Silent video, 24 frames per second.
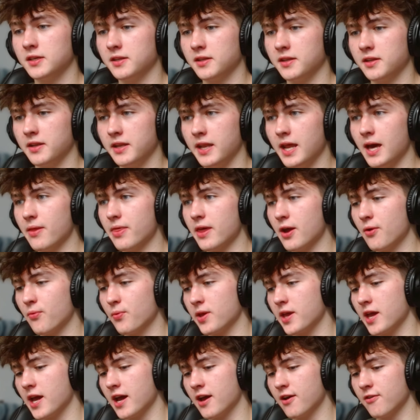Now that we
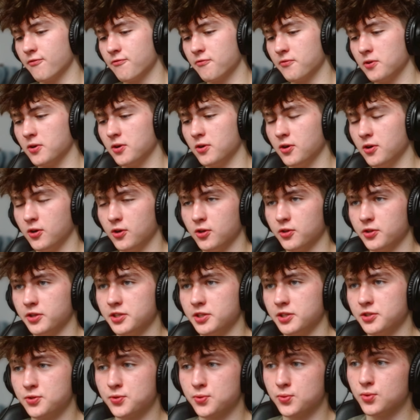have all the
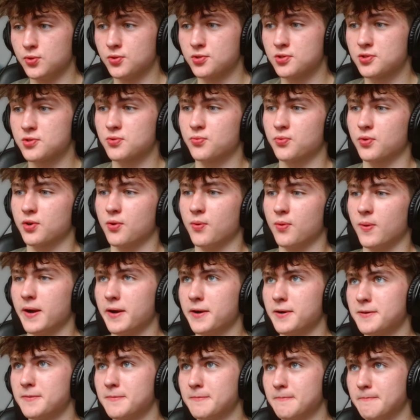tools
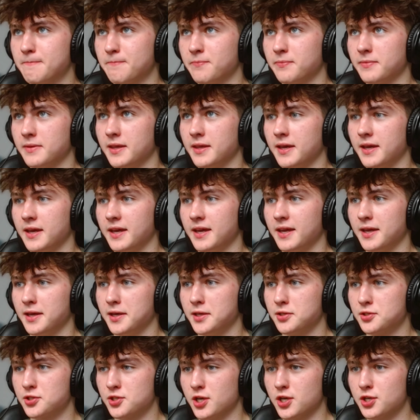required and
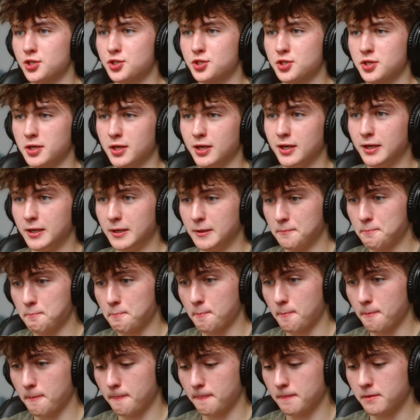such,
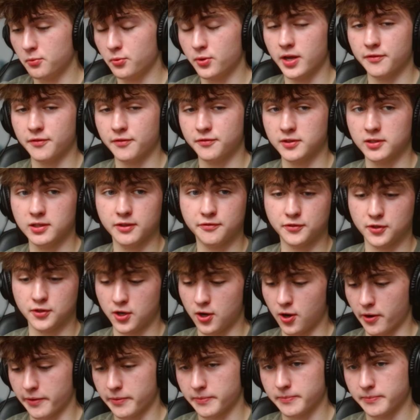we have to lift the car.